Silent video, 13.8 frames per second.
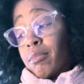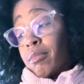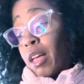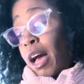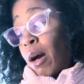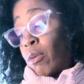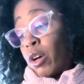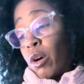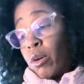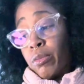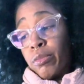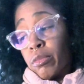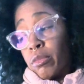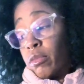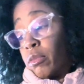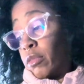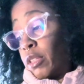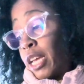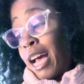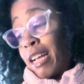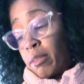I don't know.
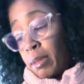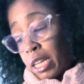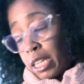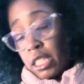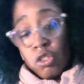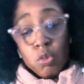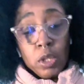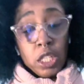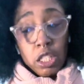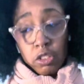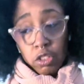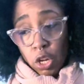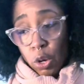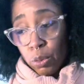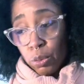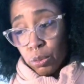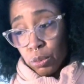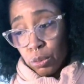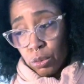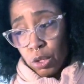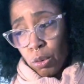It has to be at least 20 years ago.
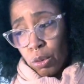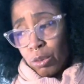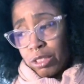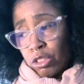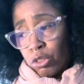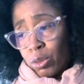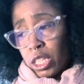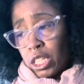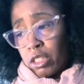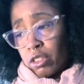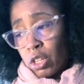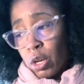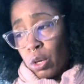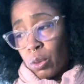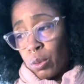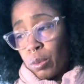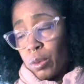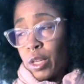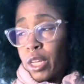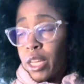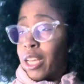No, it wasn't 20 years ago.
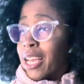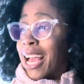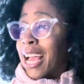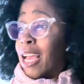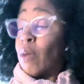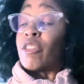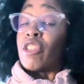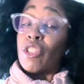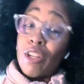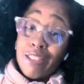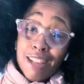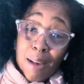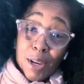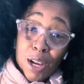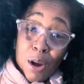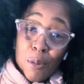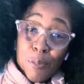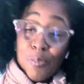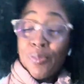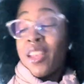It was a long time ago.